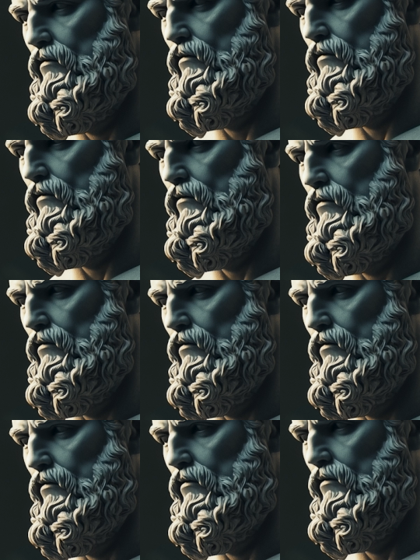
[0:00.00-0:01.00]
habit or
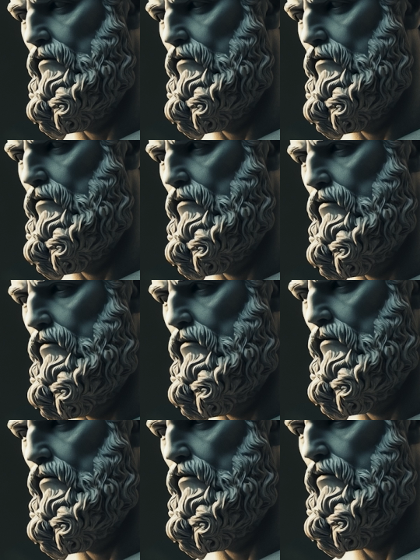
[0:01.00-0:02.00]
secret confidence
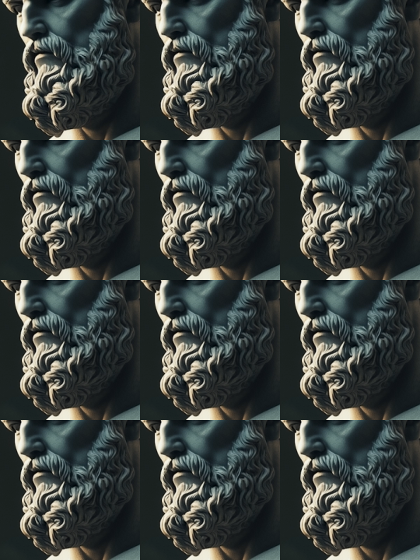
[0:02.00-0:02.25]
killer.